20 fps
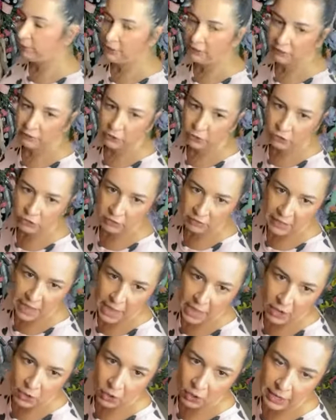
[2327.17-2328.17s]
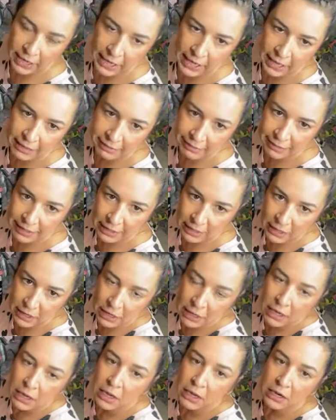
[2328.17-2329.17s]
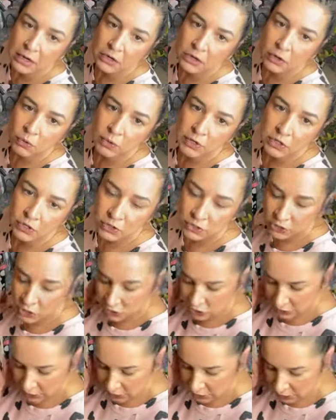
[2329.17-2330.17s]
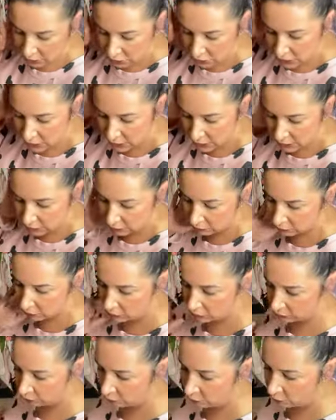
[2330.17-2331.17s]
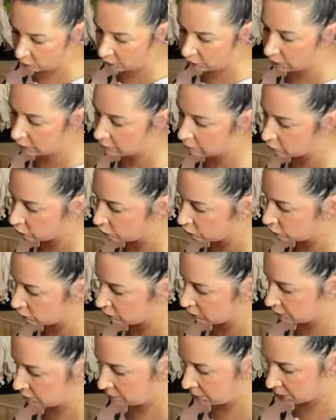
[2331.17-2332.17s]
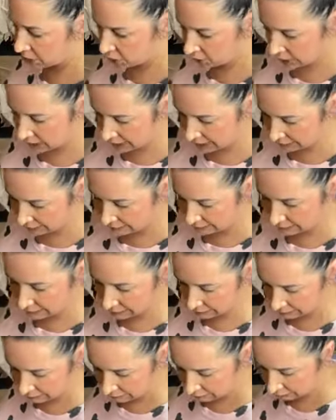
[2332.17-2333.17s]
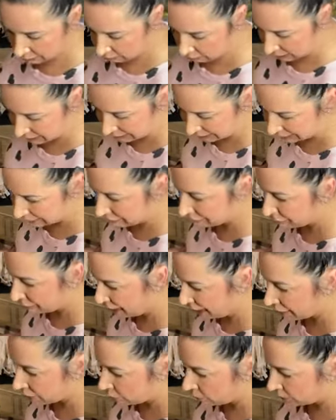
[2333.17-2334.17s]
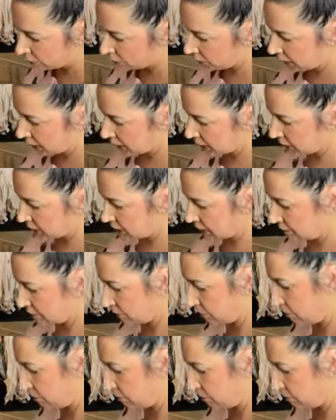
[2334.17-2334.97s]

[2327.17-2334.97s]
search that on Etsy. Go on your search engine and search for it. I'm sure somebody on Etsy, and I think somebody did buy one on Etsy.